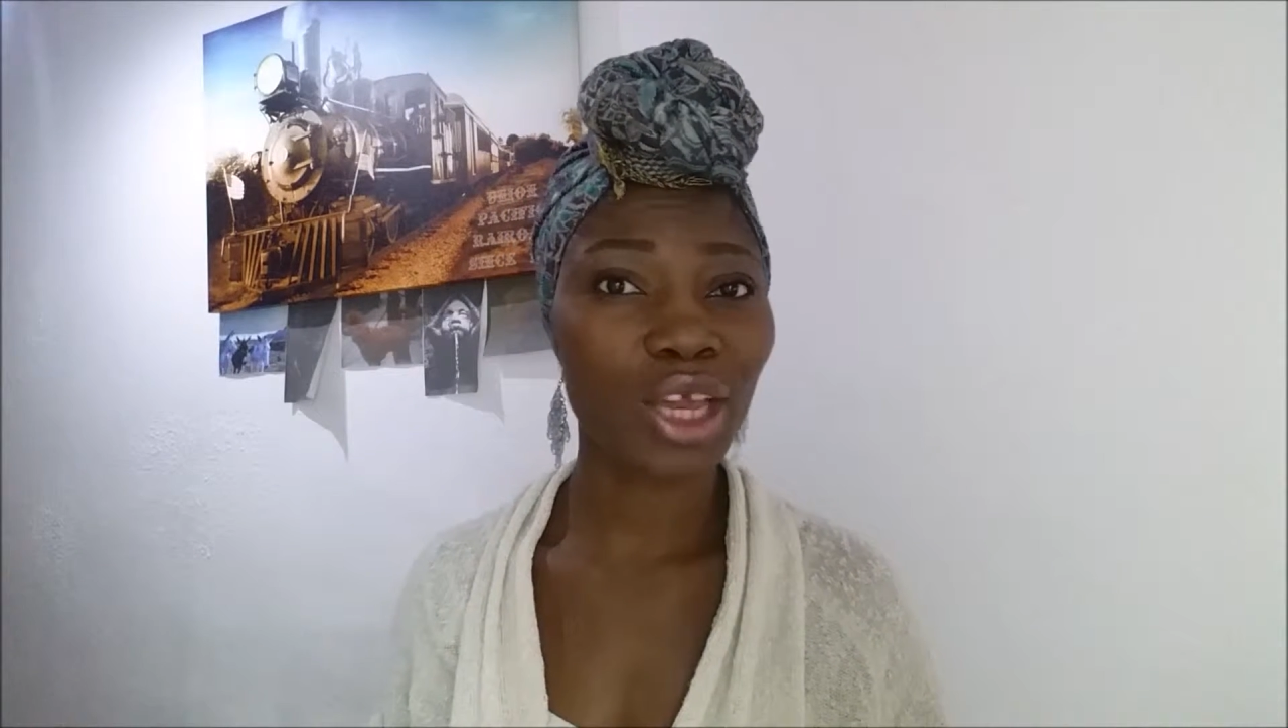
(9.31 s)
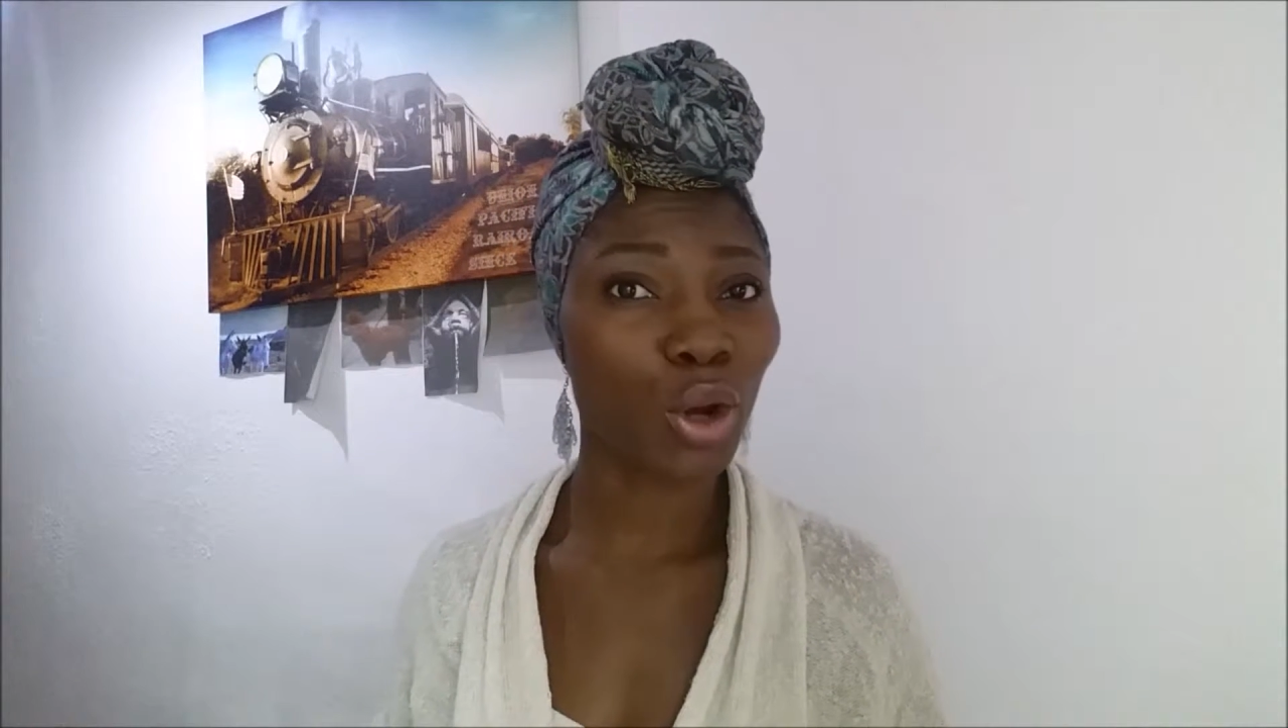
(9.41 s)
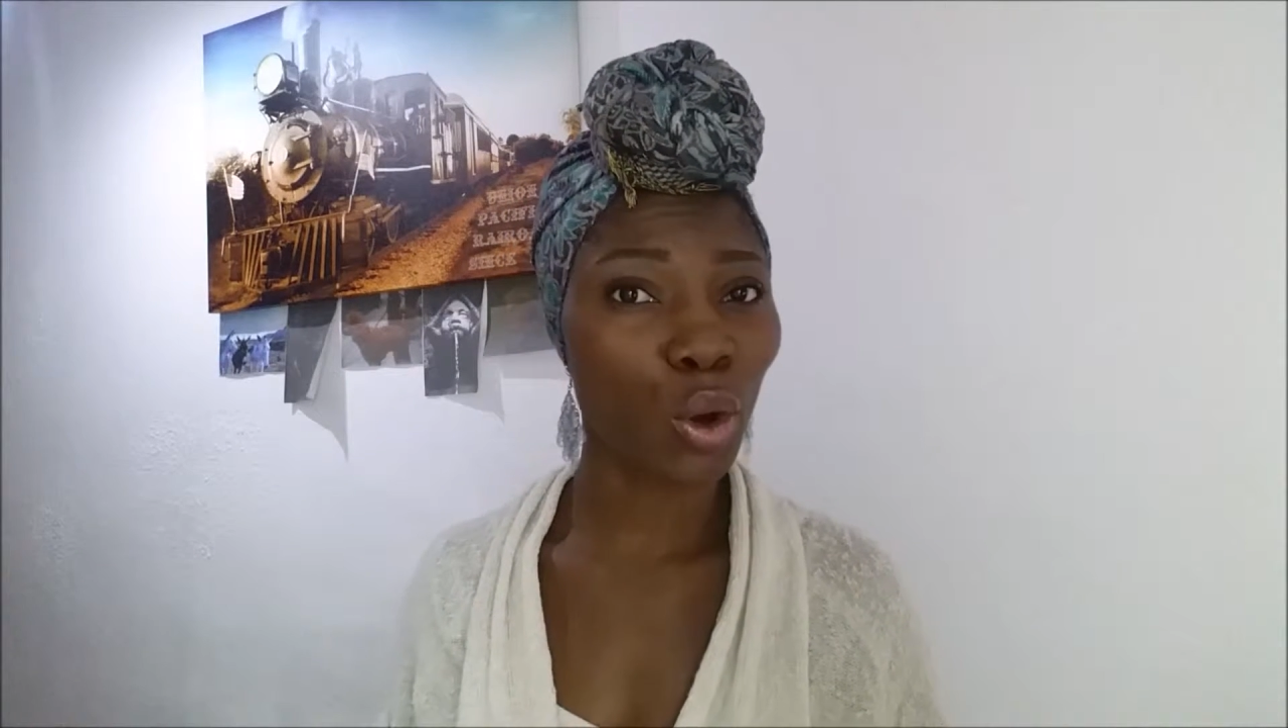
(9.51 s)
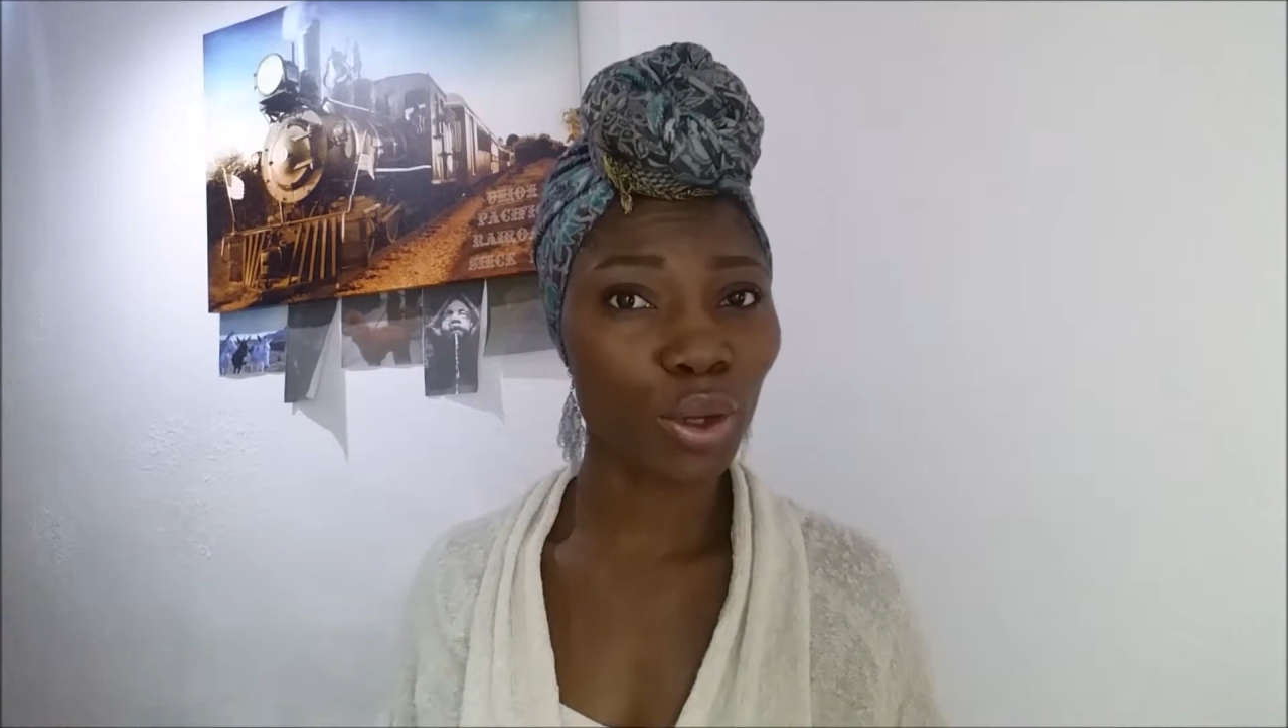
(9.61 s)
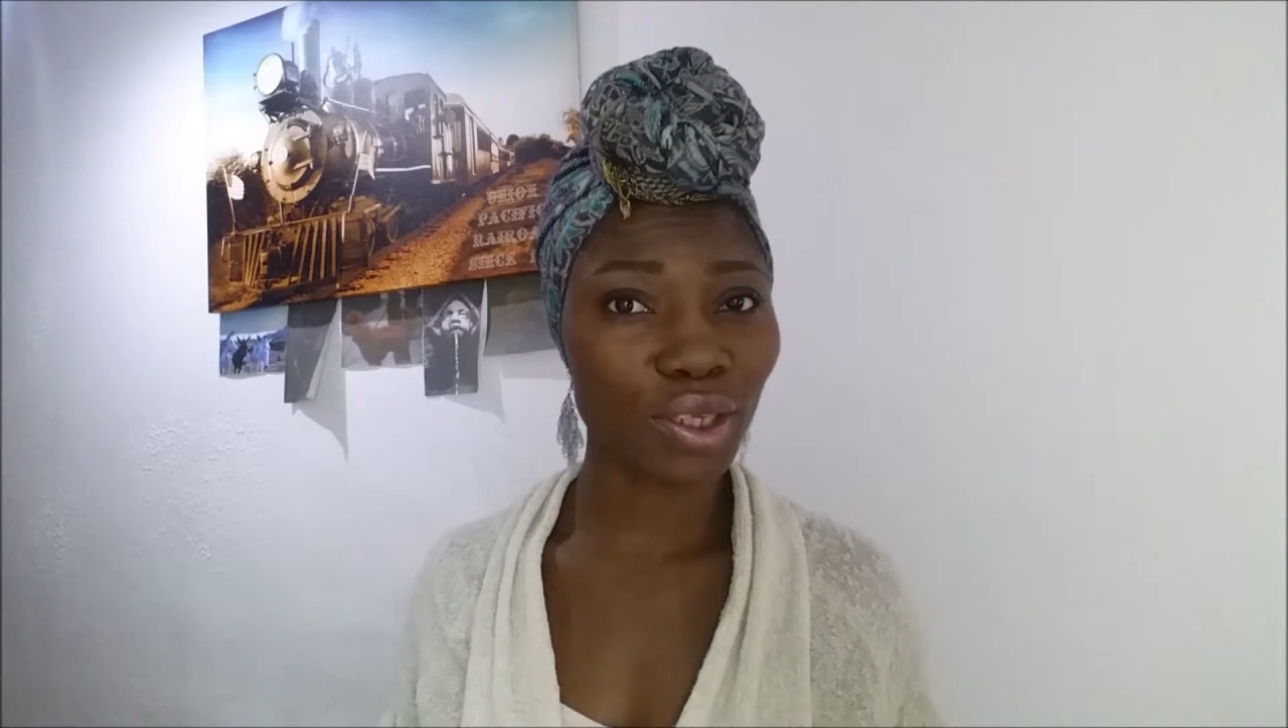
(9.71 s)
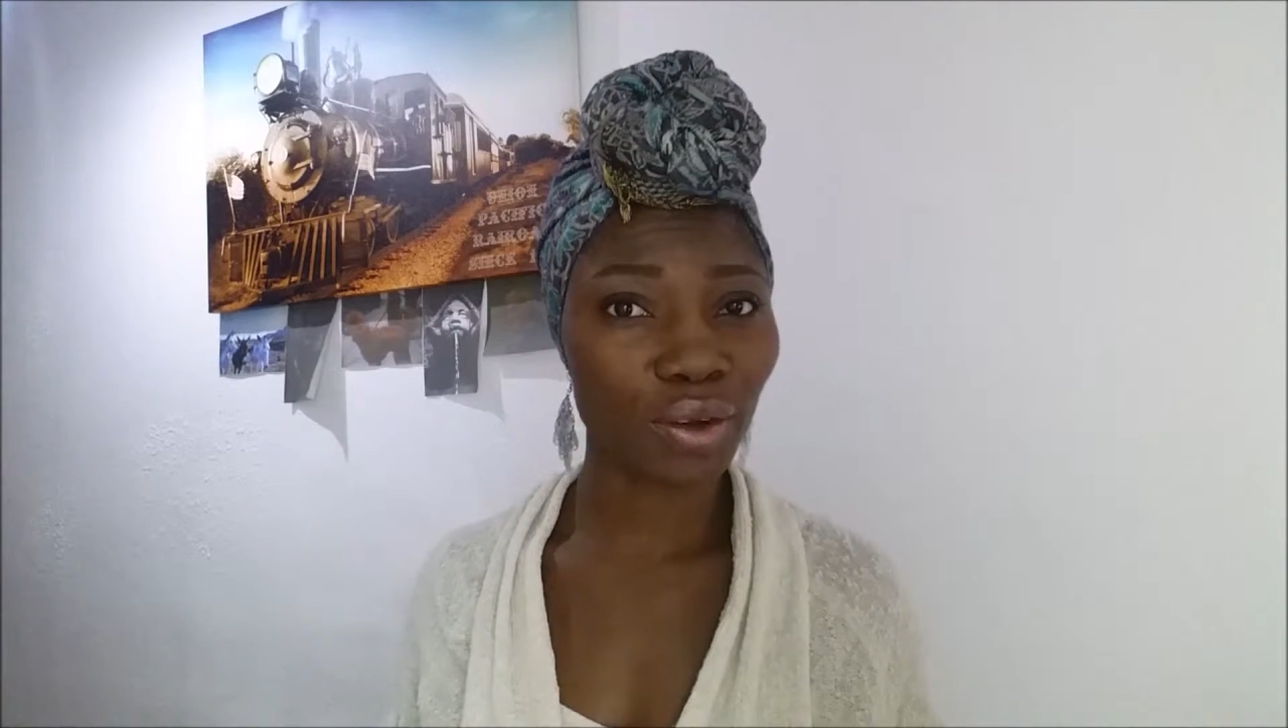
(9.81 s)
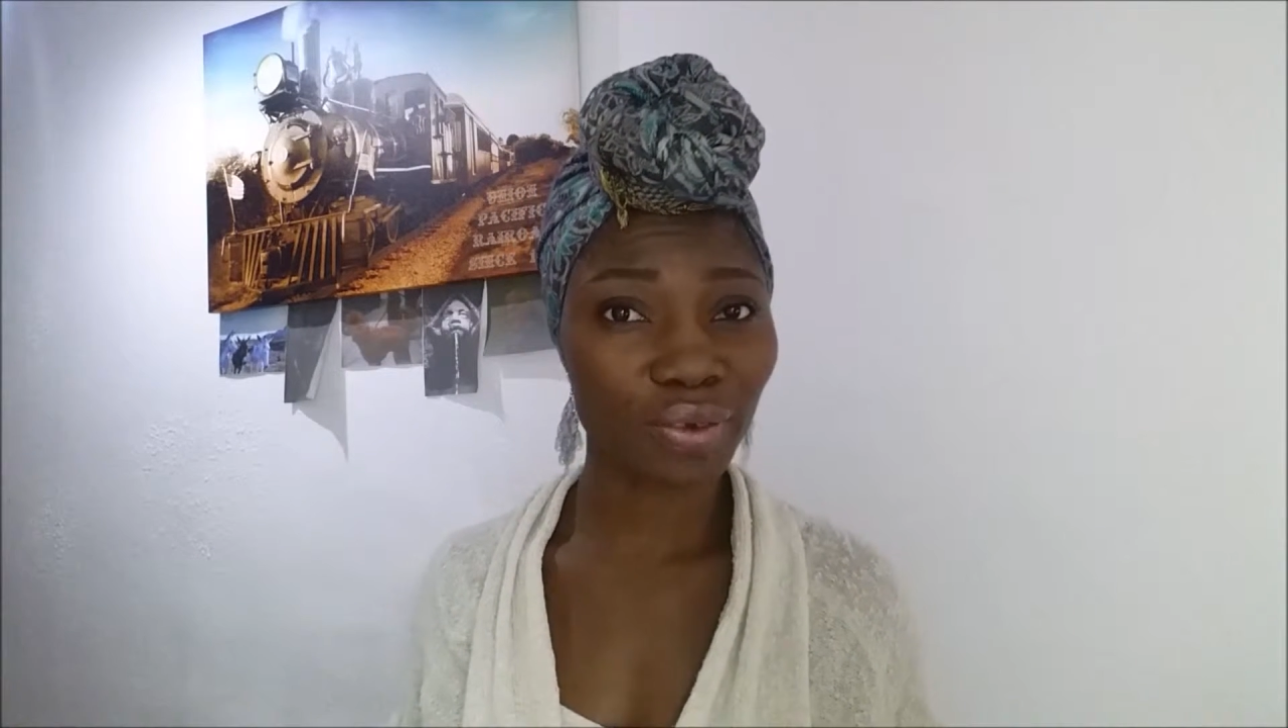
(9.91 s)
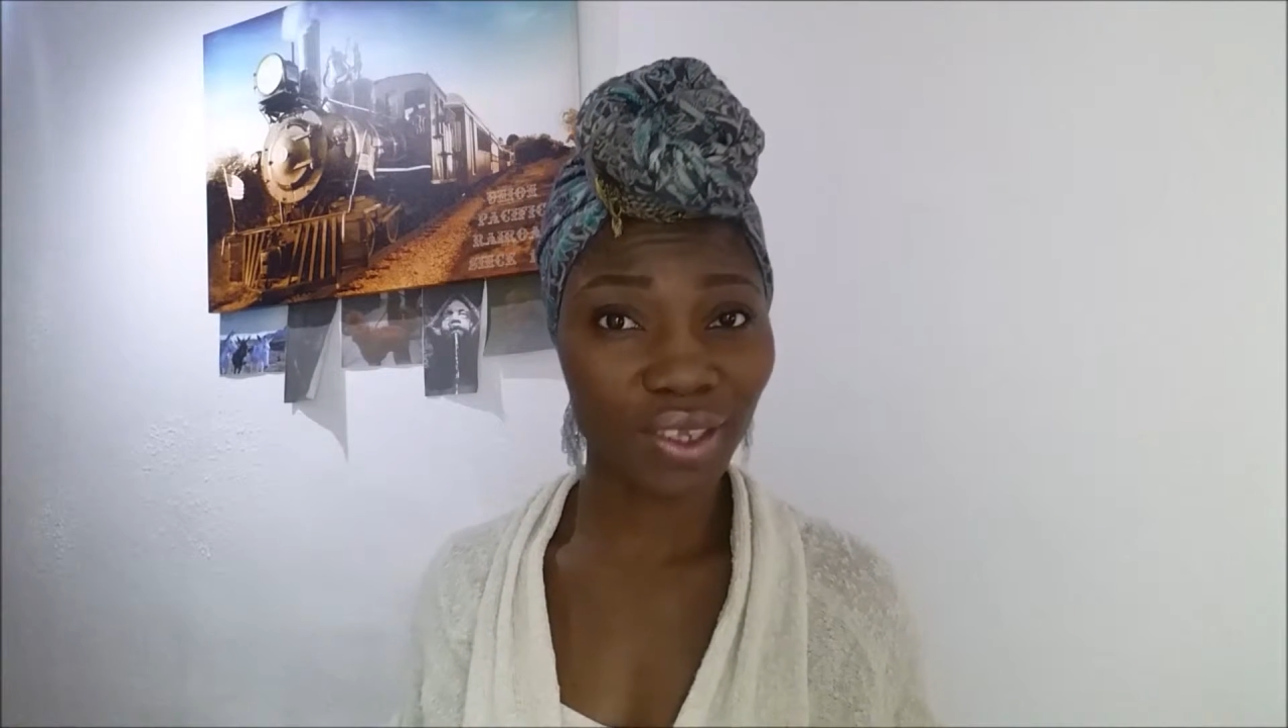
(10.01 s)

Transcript: in all sorts of